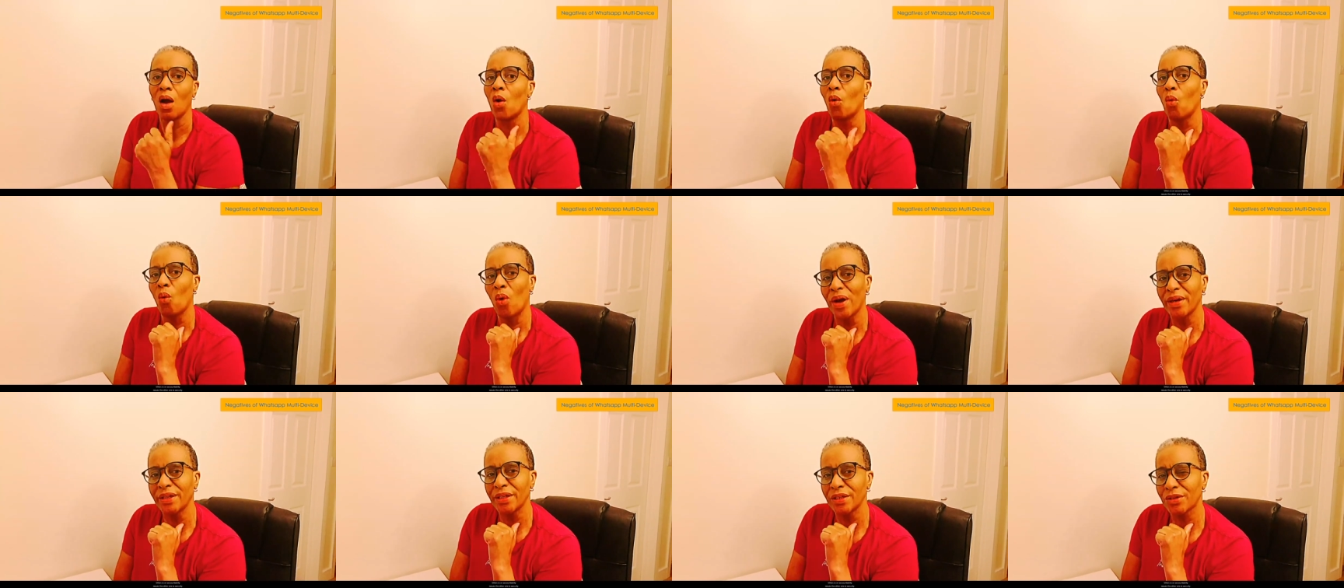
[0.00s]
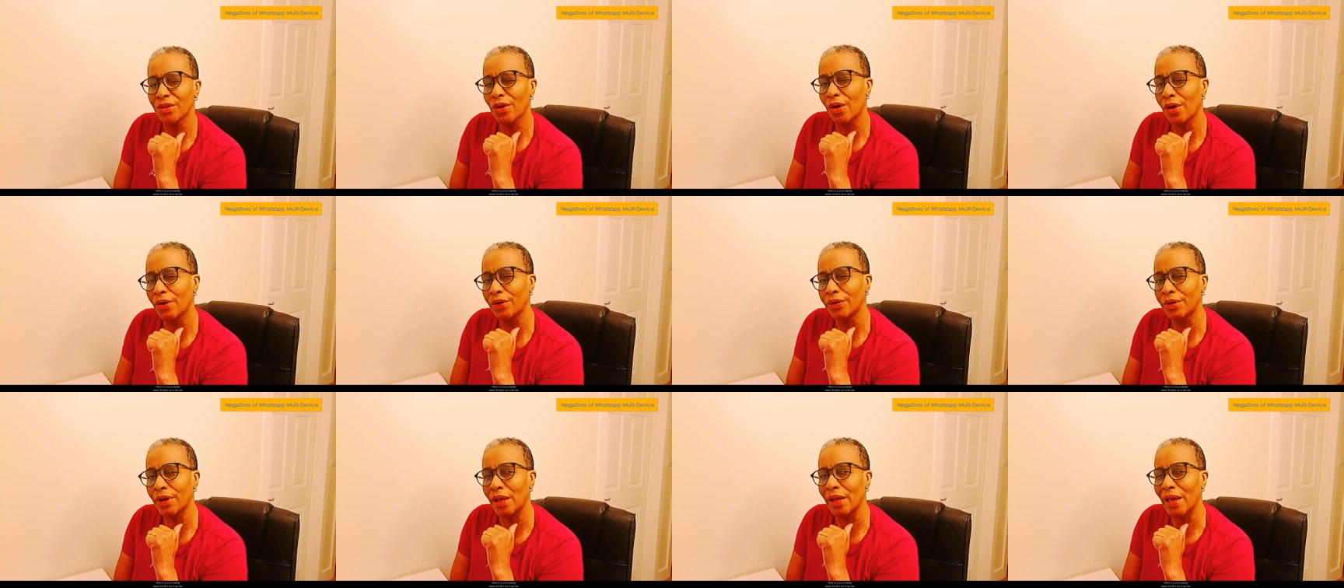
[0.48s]
One is
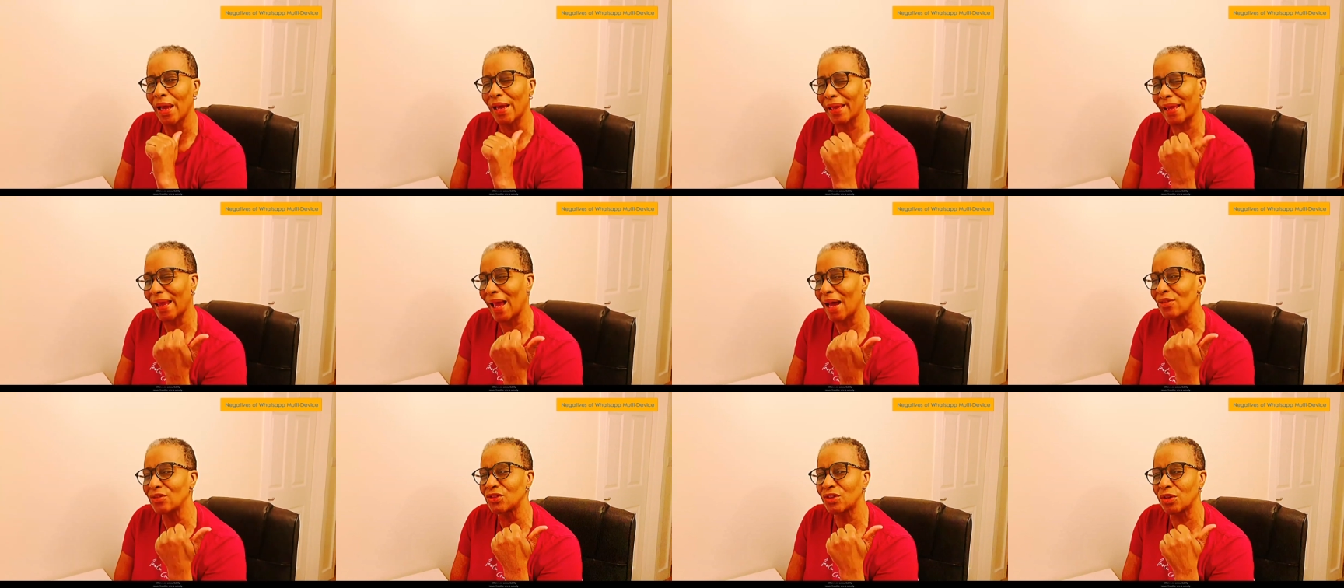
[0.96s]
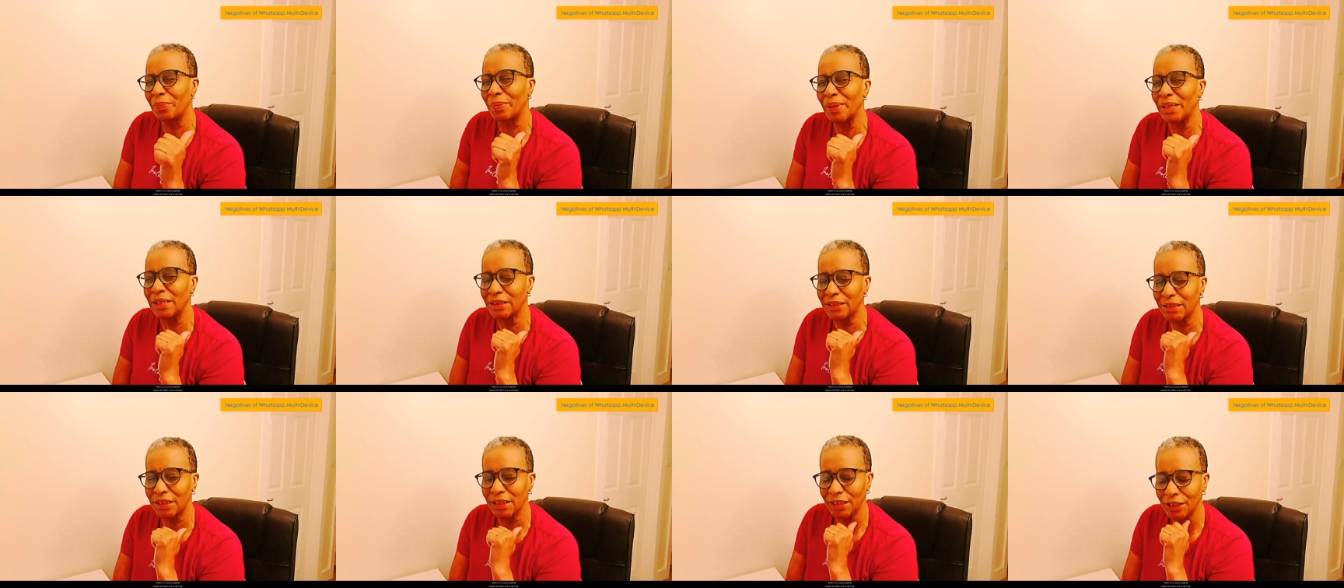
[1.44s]
on
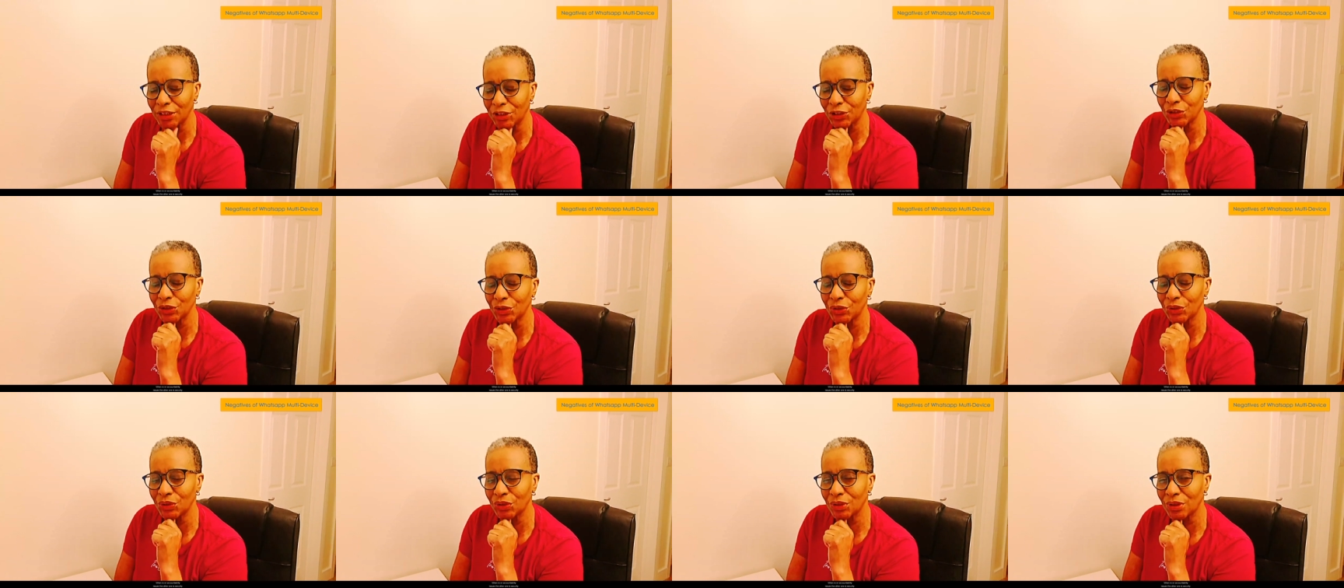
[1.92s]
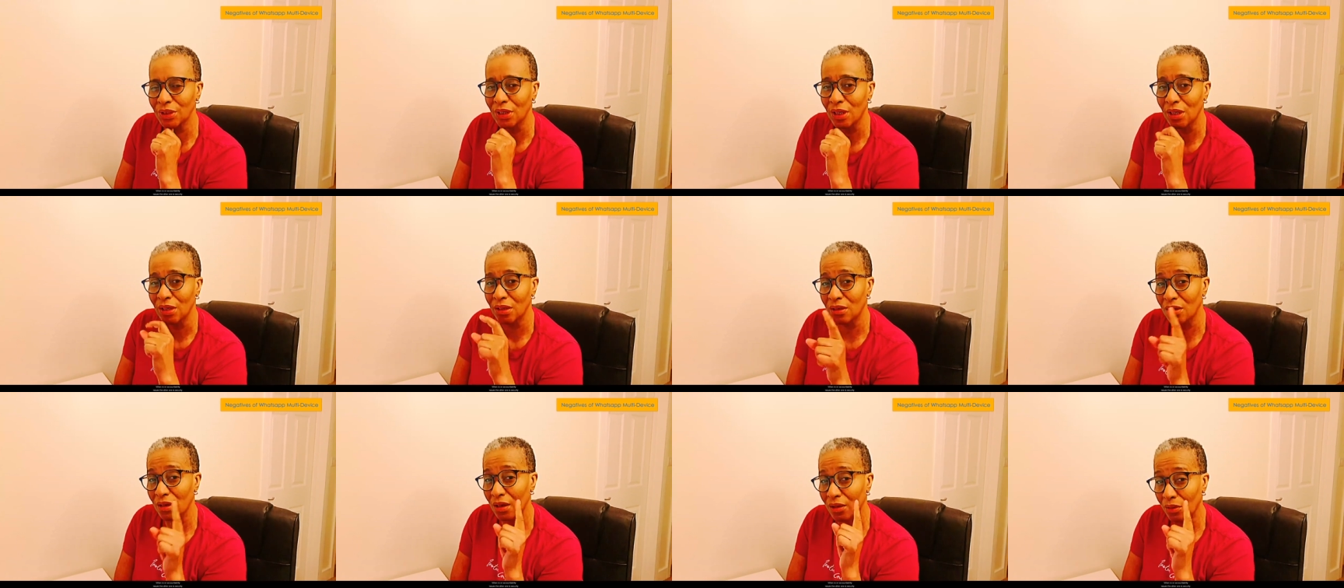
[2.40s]
accountability issues.
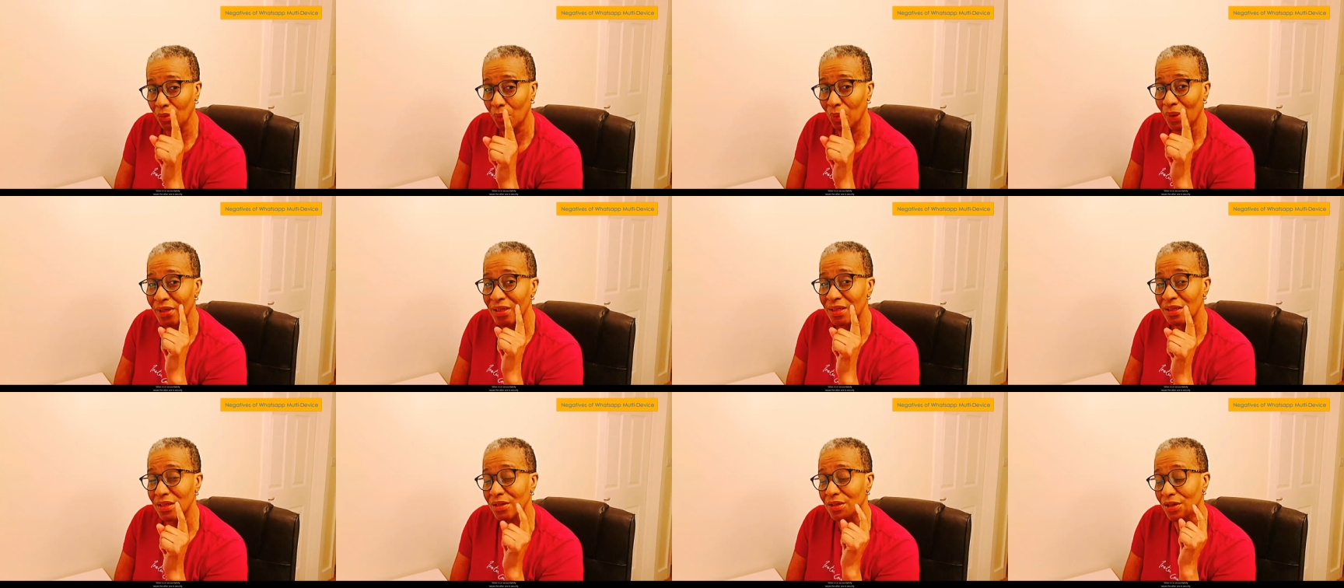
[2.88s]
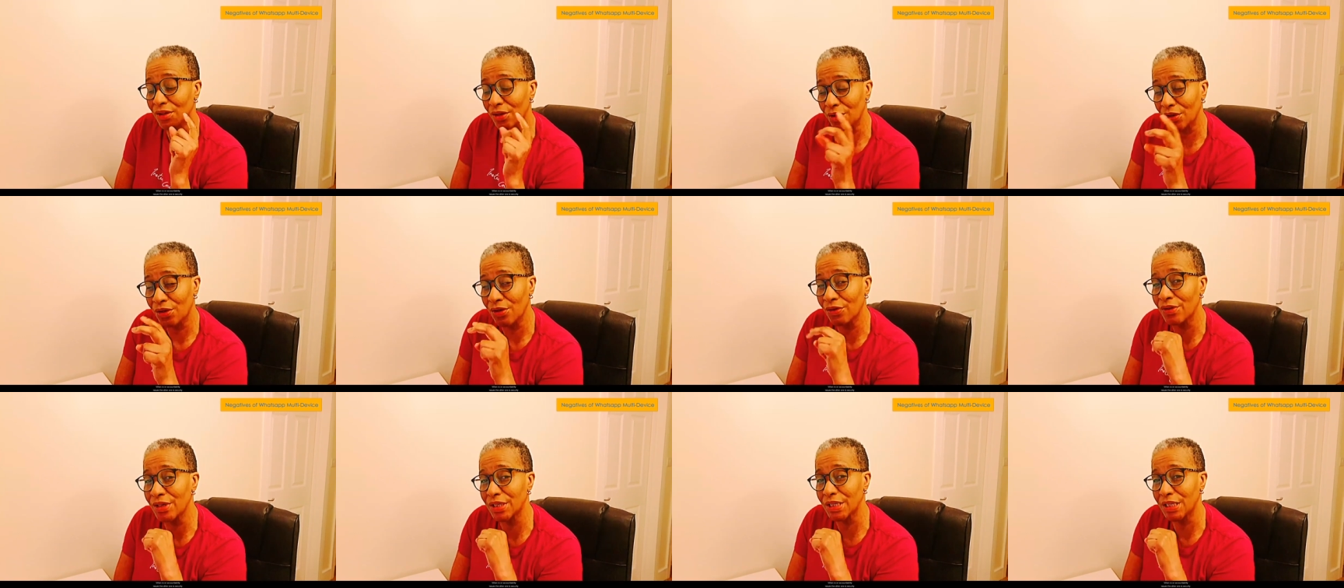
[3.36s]
The other one is
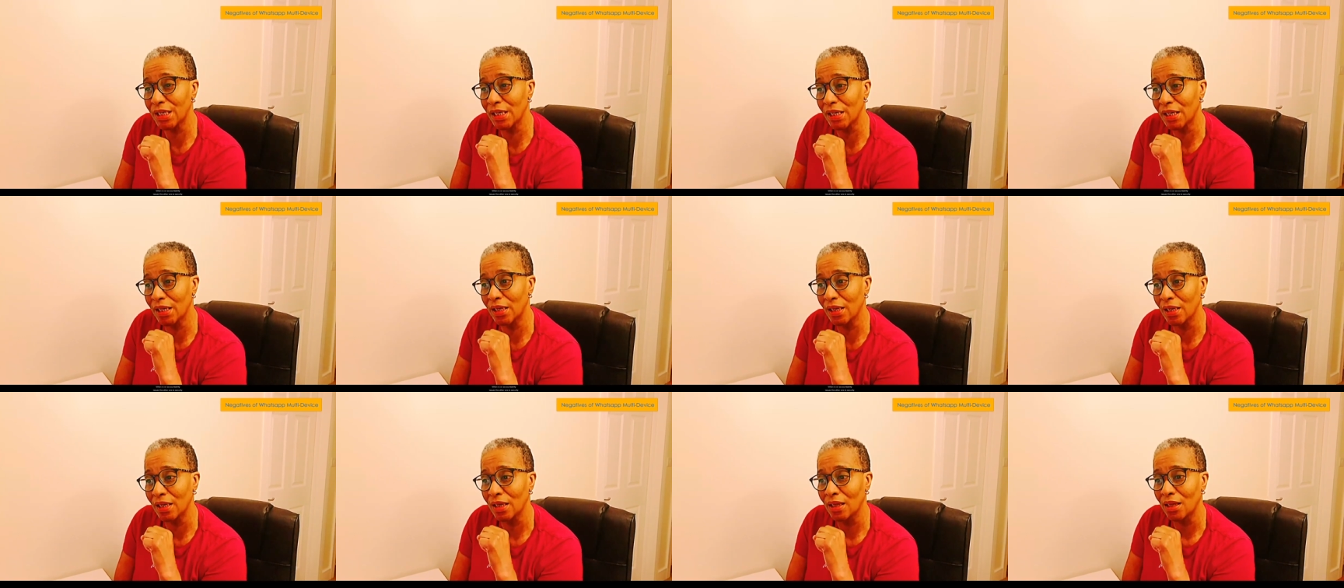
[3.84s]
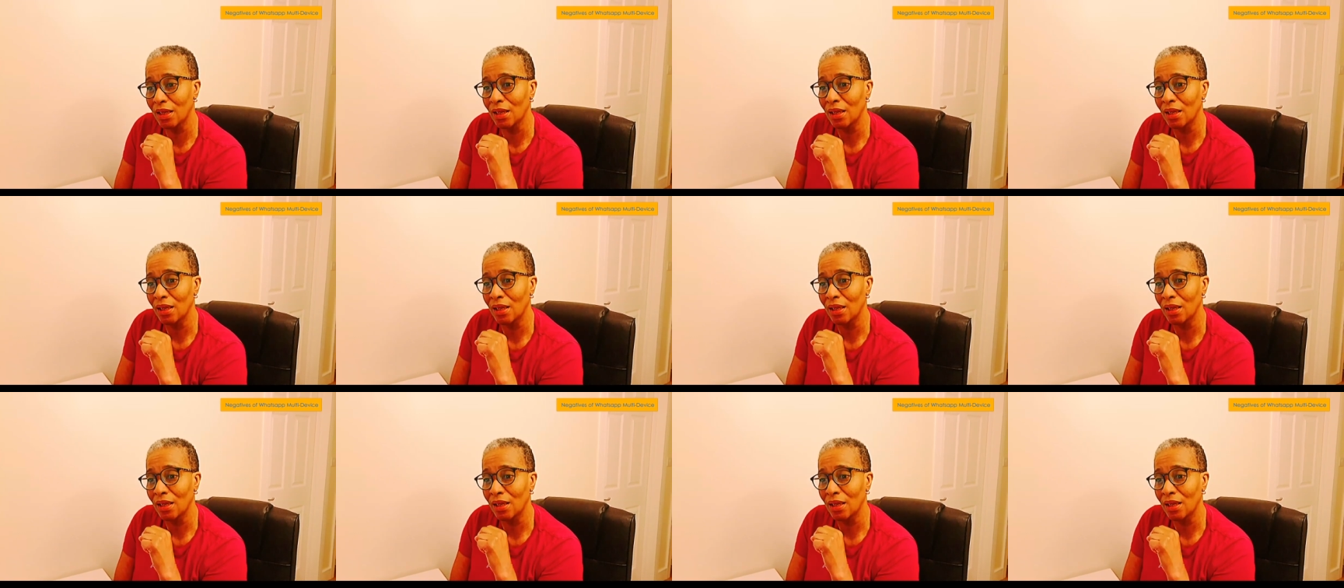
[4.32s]
security.